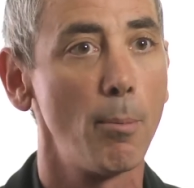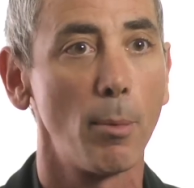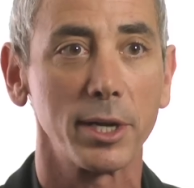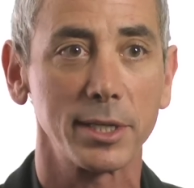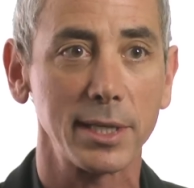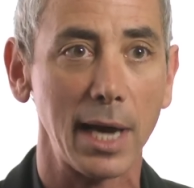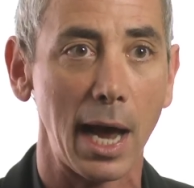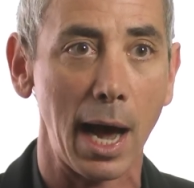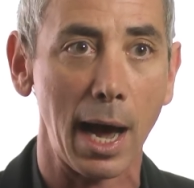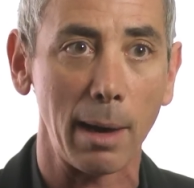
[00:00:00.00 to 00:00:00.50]

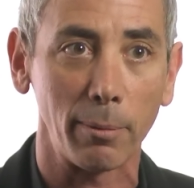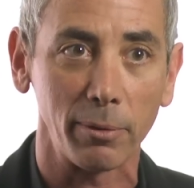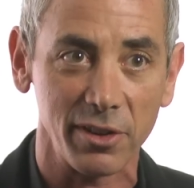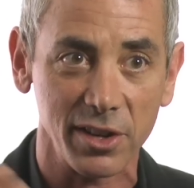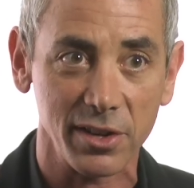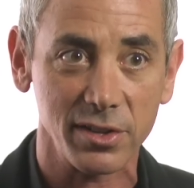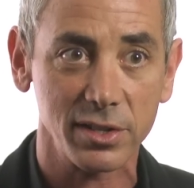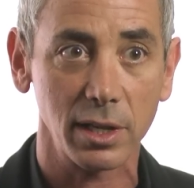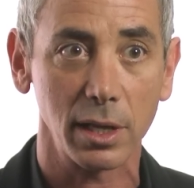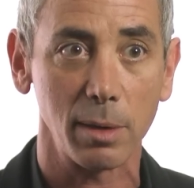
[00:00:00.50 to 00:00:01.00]
must
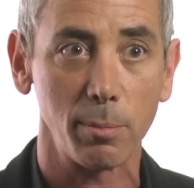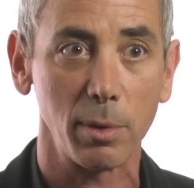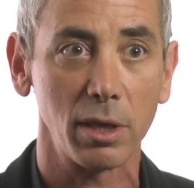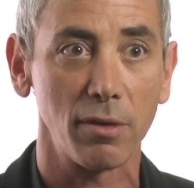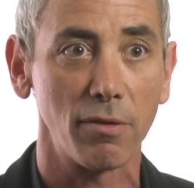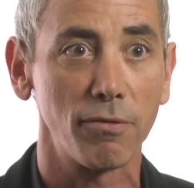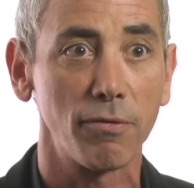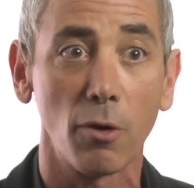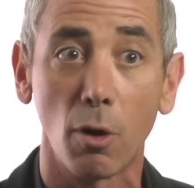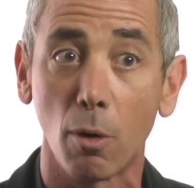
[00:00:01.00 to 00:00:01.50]
obviously be
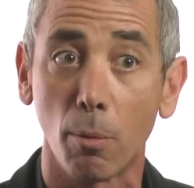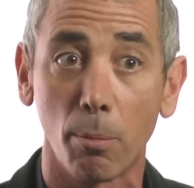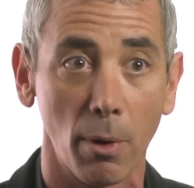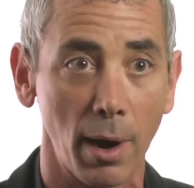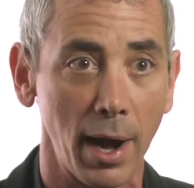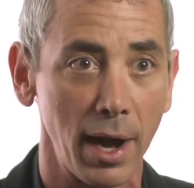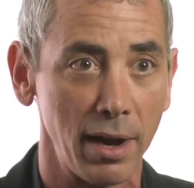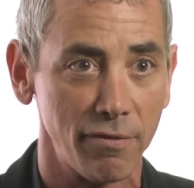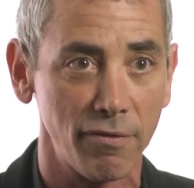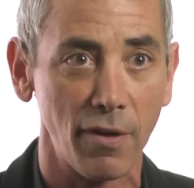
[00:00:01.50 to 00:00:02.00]
the full
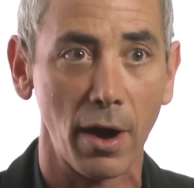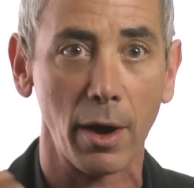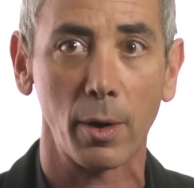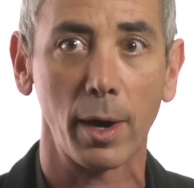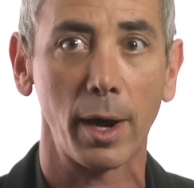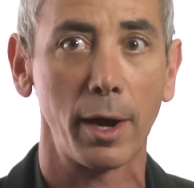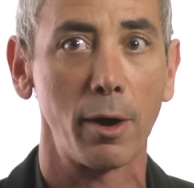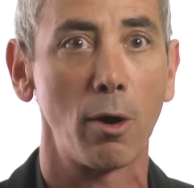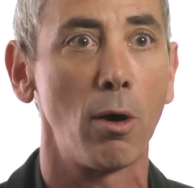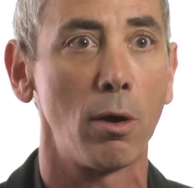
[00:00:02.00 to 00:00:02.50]
brain
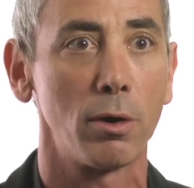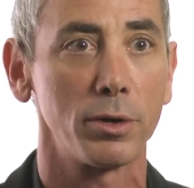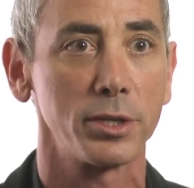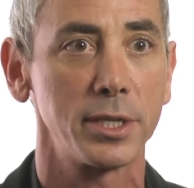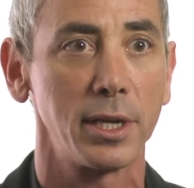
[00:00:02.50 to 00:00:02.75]
firing on all